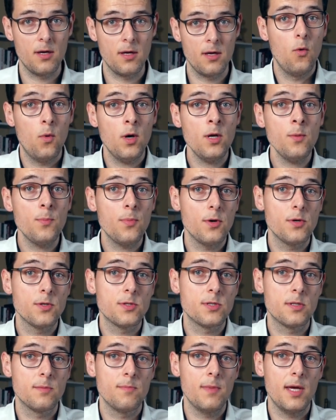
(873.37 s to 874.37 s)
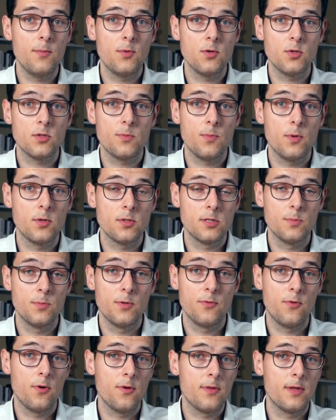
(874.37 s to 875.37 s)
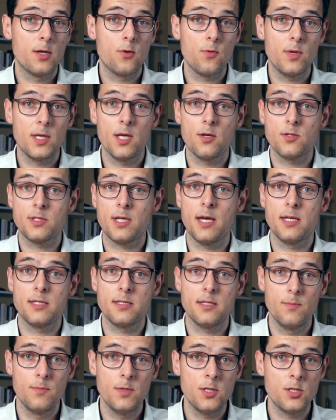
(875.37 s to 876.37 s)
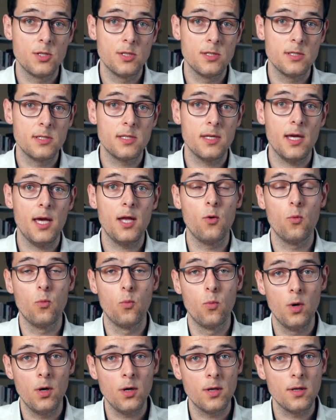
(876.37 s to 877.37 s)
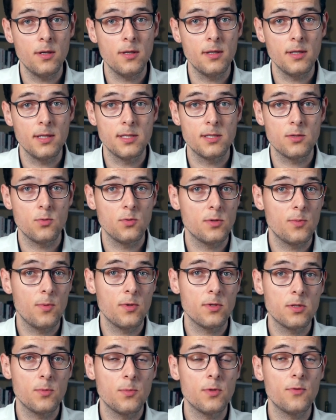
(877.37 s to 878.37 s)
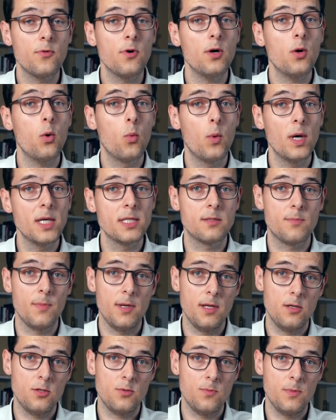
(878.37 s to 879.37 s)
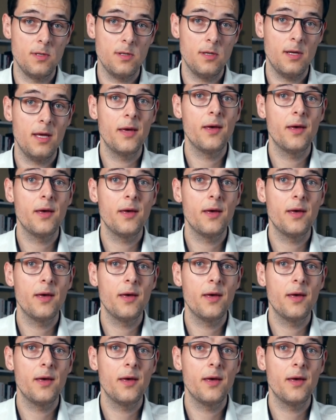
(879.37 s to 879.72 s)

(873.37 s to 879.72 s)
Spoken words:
One person may be responsible for the greenhouse gas emissions and one is responsible for waste management.